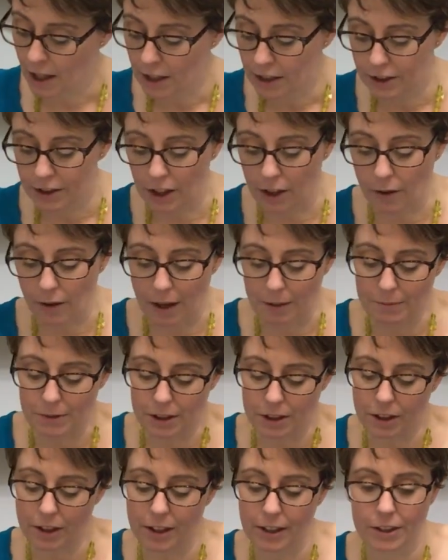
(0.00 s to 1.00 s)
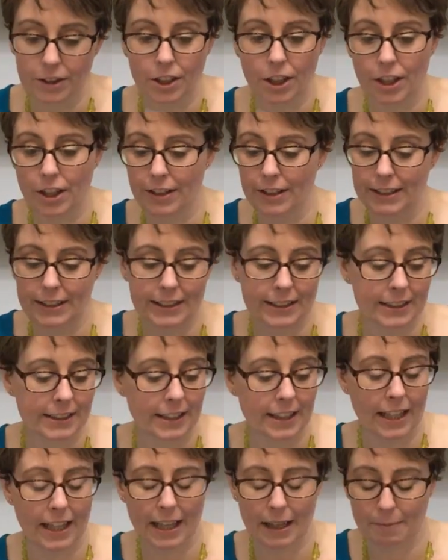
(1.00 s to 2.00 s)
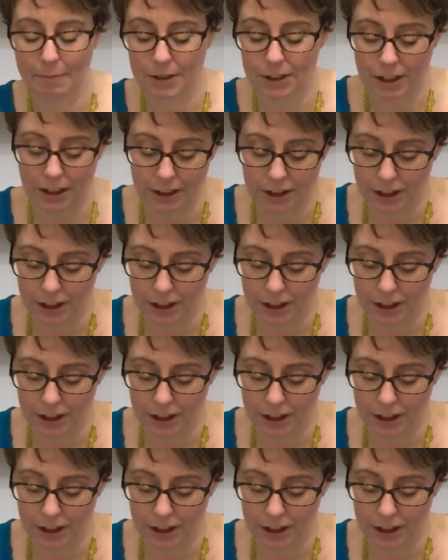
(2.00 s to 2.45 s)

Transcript: So I'm just going to turn the imaging